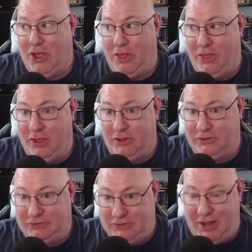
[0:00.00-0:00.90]
the
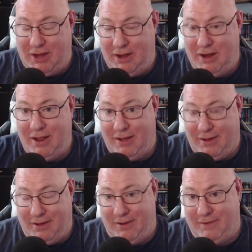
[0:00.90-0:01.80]
son
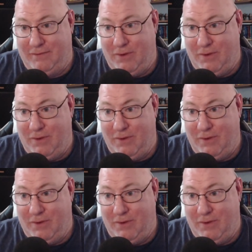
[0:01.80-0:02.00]
of